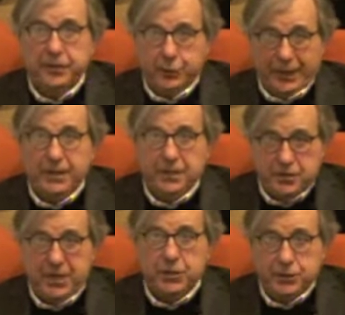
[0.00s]
20th
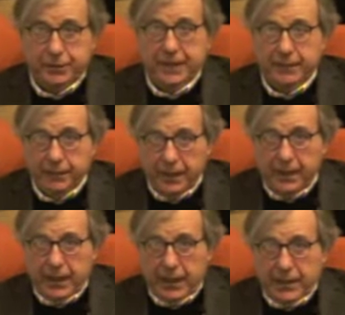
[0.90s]
century.
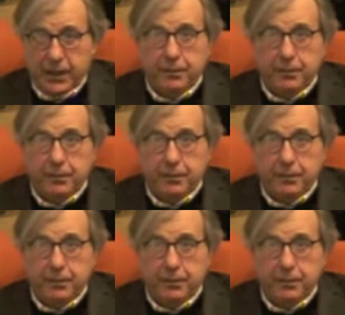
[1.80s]
He